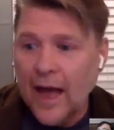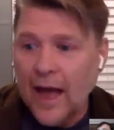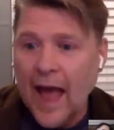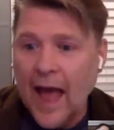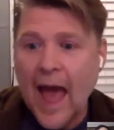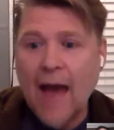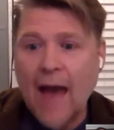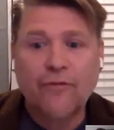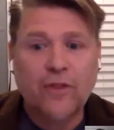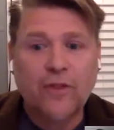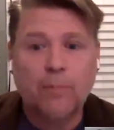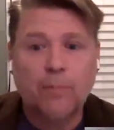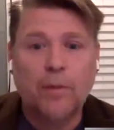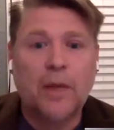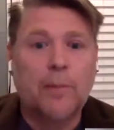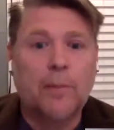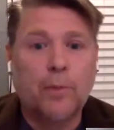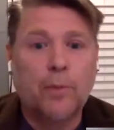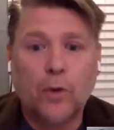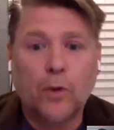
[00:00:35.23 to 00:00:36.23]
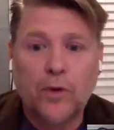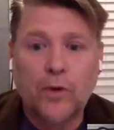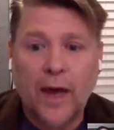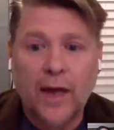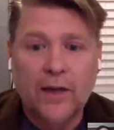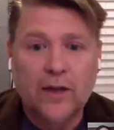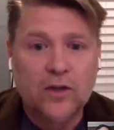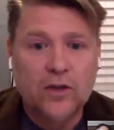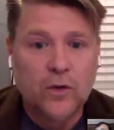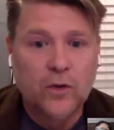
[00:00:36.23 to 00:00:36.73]
Half the people who die
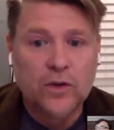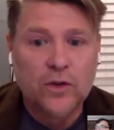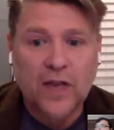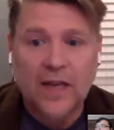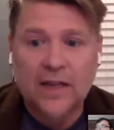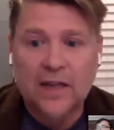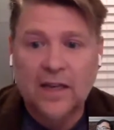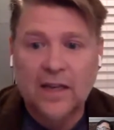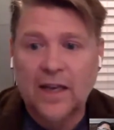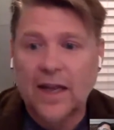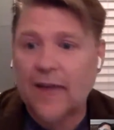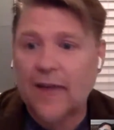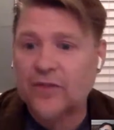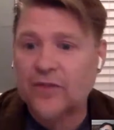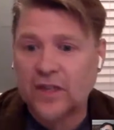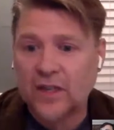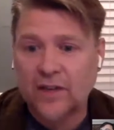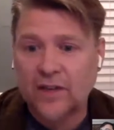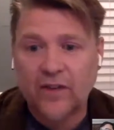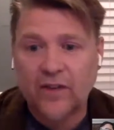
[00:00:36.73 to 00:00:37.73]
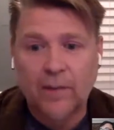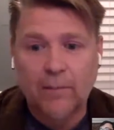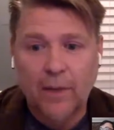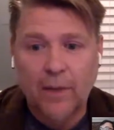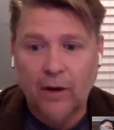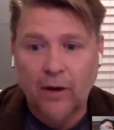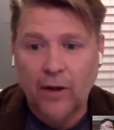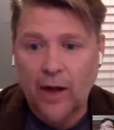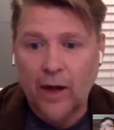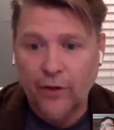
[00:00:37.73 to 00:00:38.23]
of suicide didn't have significant
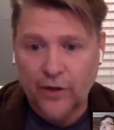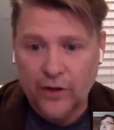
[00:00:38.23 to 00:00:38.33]
mental health